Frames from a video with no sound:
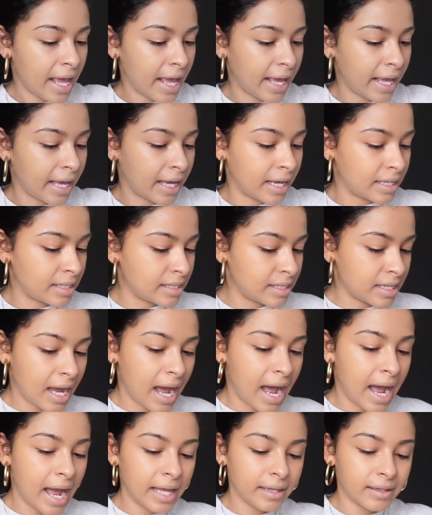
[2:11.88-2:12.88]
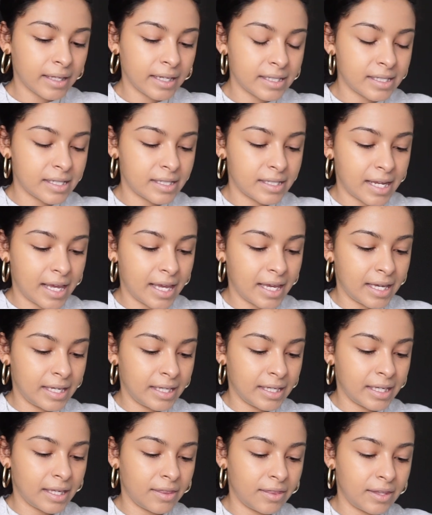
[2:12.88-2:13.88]
And I like to
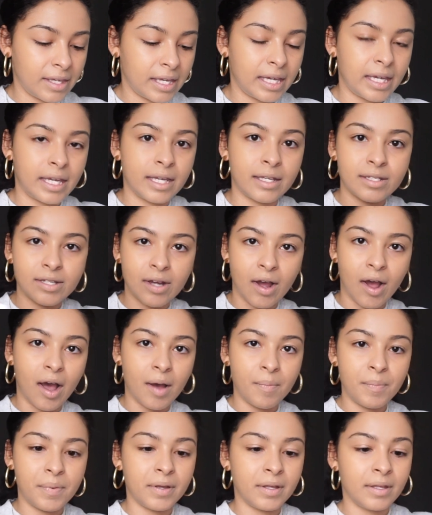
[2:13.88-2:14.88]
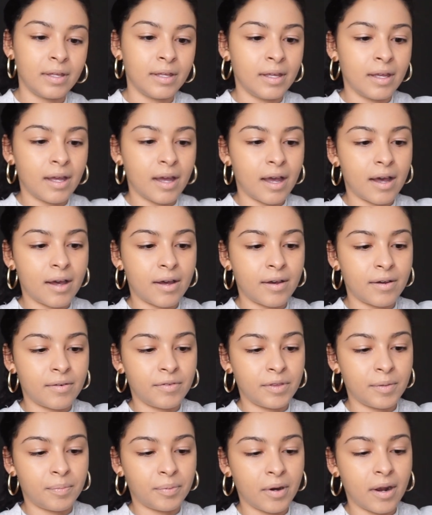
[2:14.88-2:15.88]
take the top
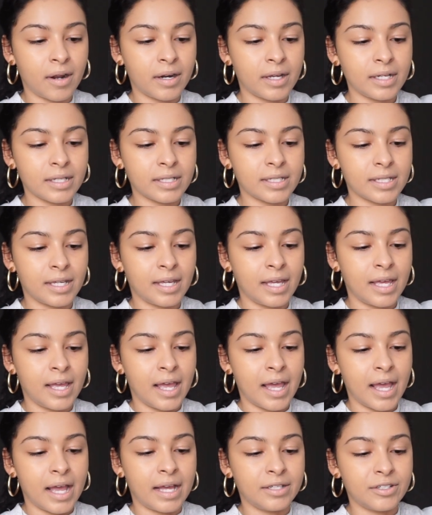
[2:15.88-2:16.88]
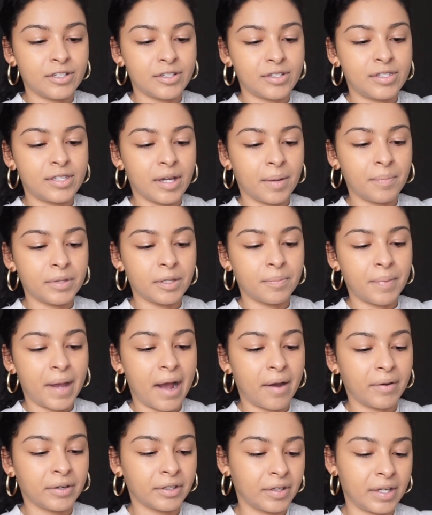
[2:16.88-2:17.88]
of the product and just dump the
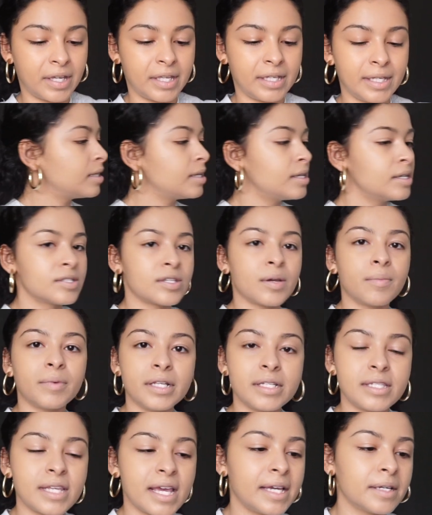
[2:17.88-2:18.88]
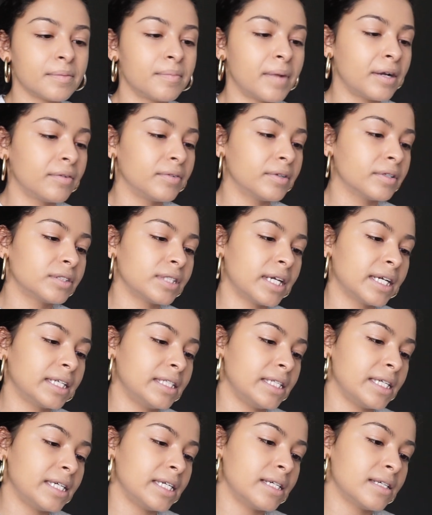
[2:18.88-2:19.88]
powder in it. So I'm gonna take my Real
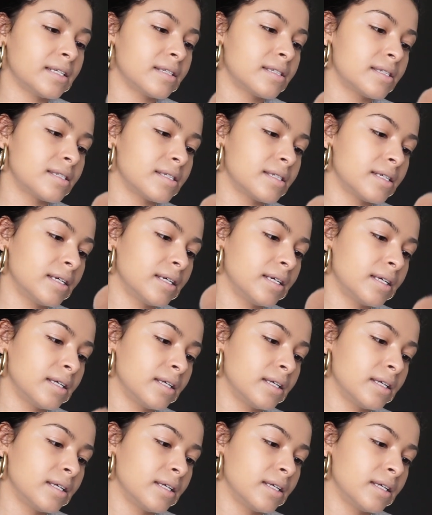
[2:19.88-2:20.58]
Techniques